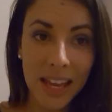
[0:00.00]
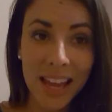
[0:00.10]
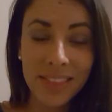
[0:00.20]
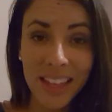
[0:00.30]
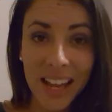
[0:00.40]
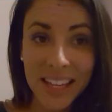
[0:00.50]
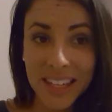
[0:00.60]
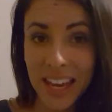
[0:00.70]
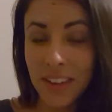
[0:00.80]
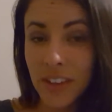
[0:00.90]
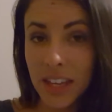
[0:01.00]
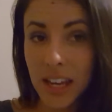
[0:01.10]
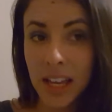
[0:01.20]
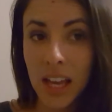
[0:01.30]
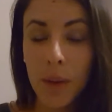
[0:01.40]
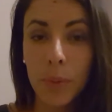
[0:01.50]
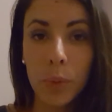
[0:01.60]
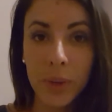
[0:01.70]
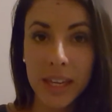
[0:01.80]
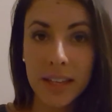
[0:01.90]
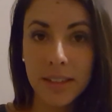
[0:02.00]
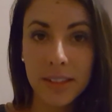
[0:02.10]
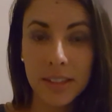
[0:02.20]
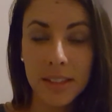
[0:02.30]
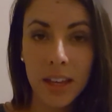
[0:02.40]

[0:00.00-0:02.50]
and then I gave it a couple weeks